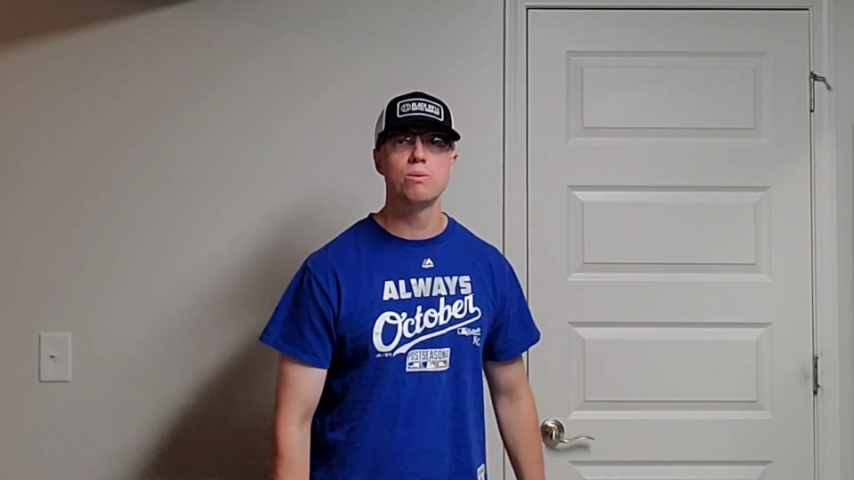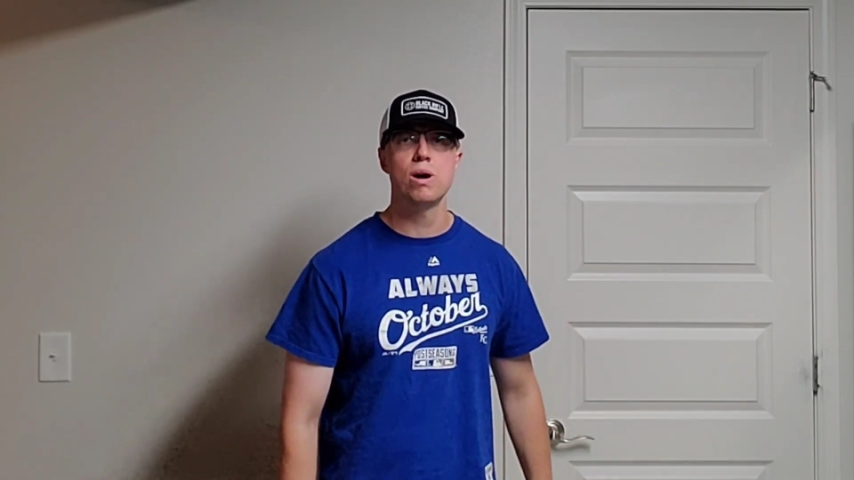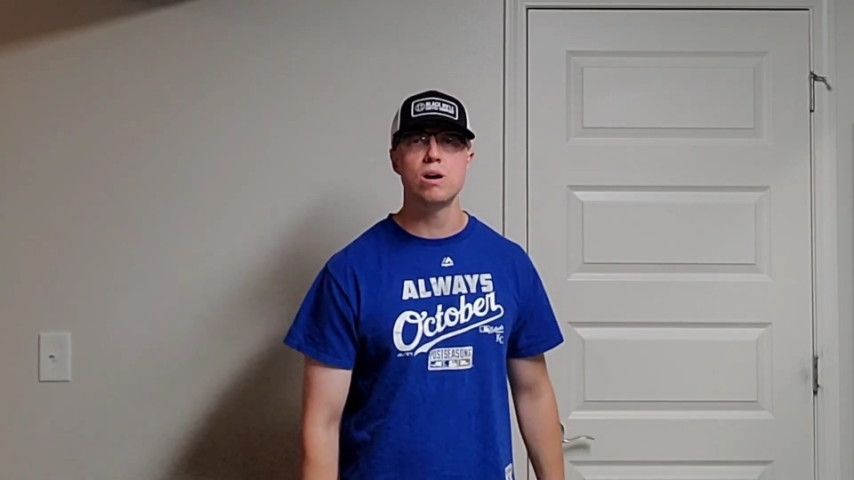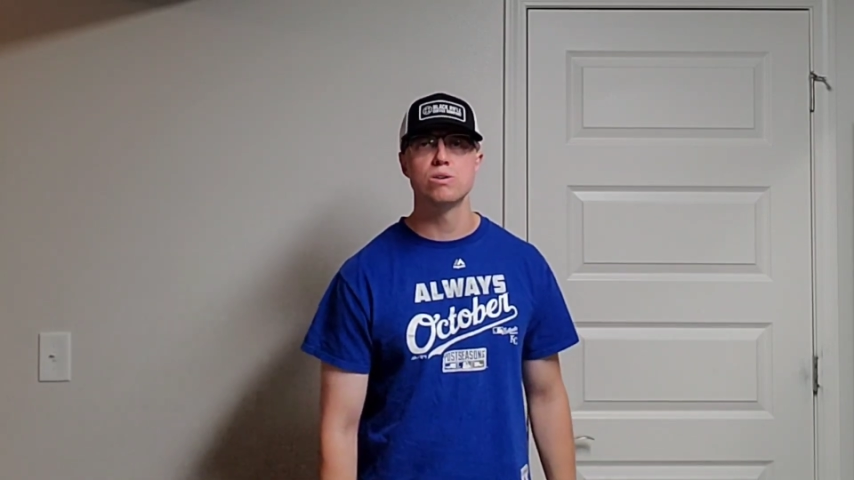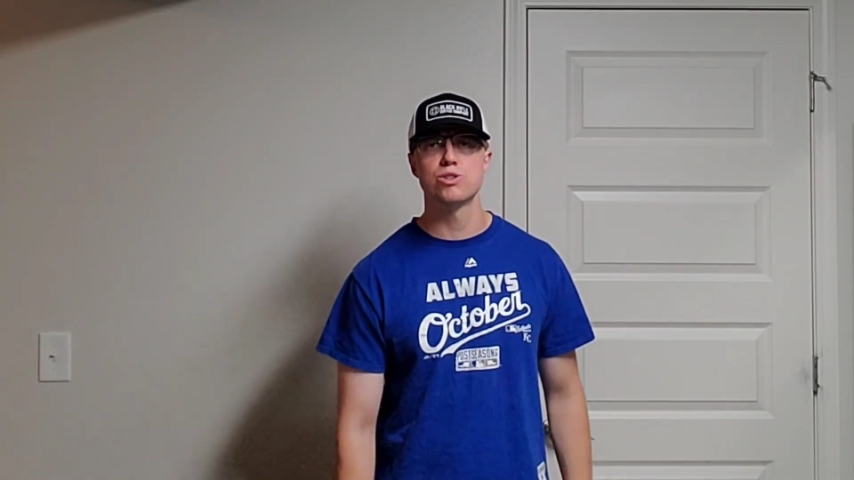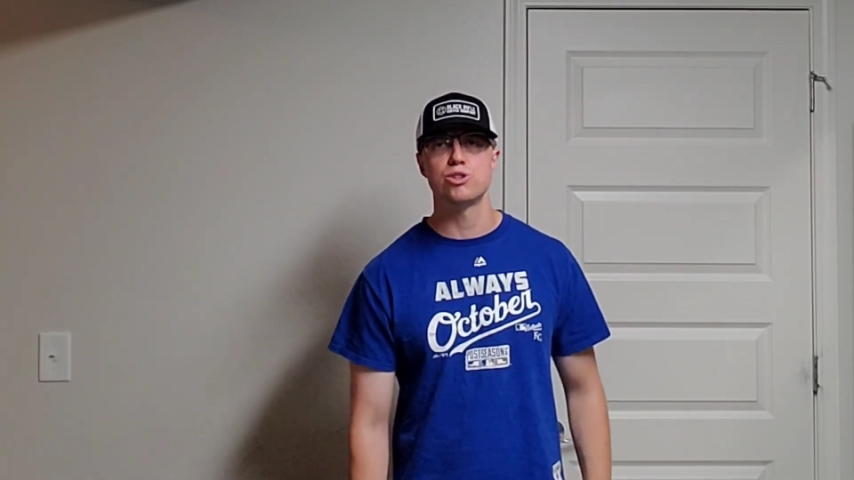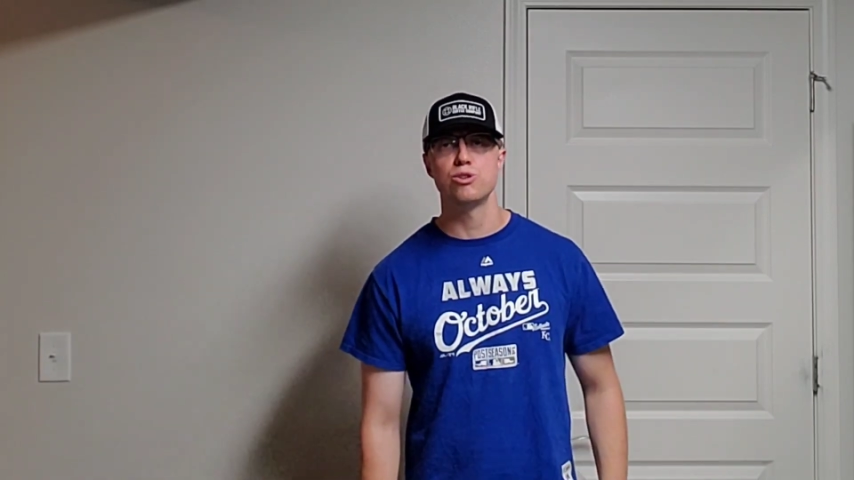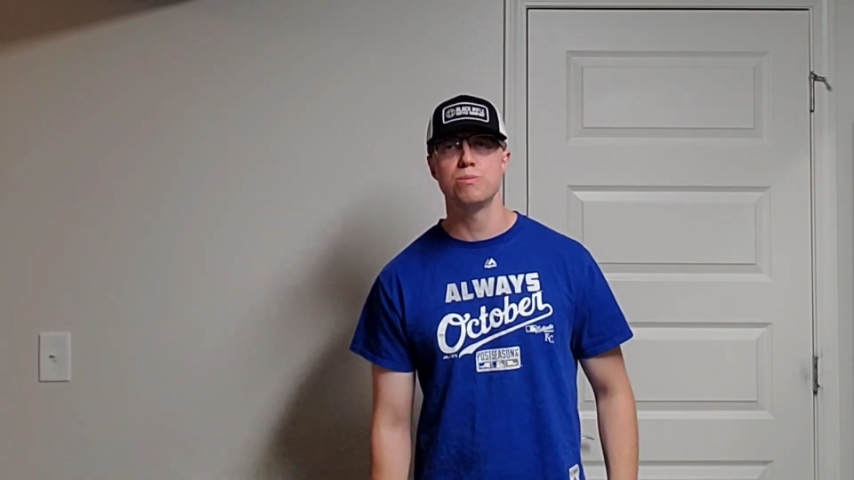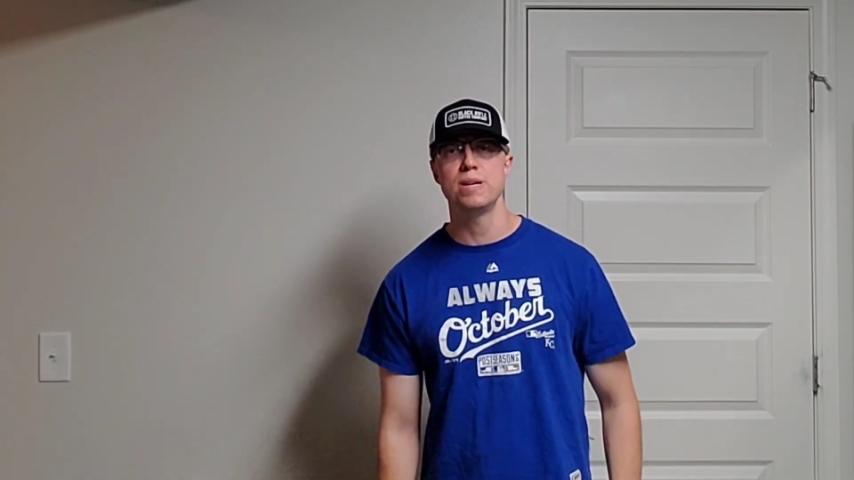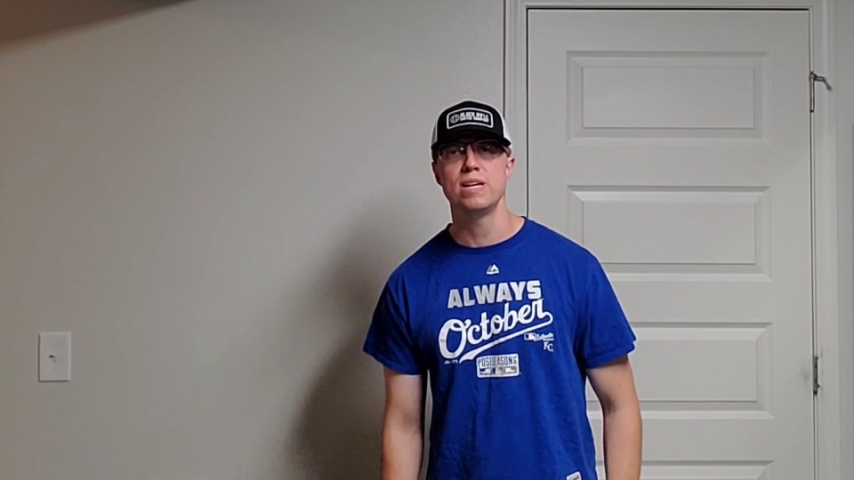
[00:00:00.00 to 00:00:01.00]
wants
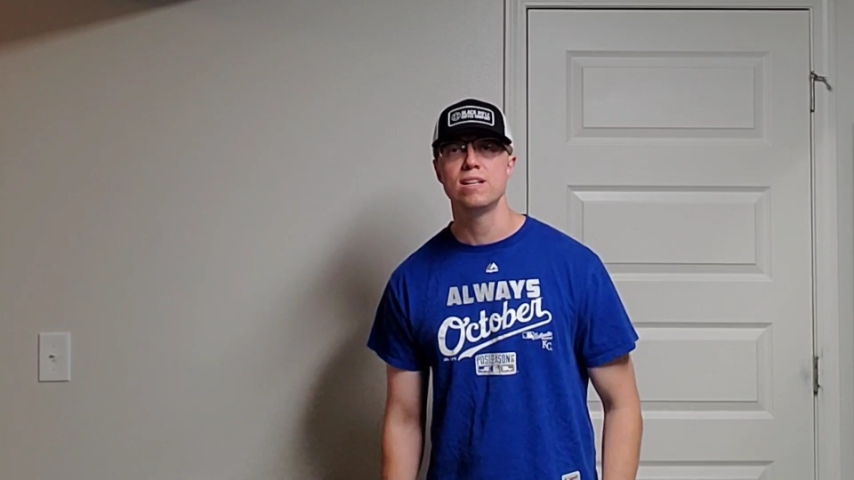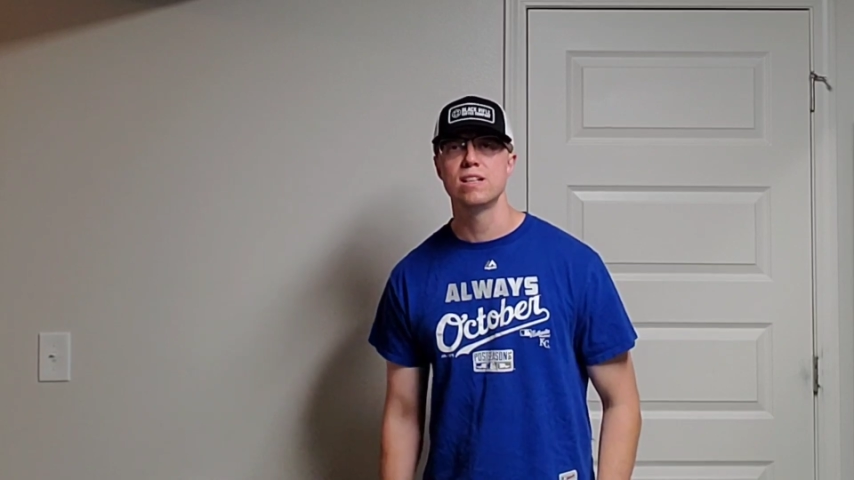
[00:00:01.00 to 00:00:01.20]
to be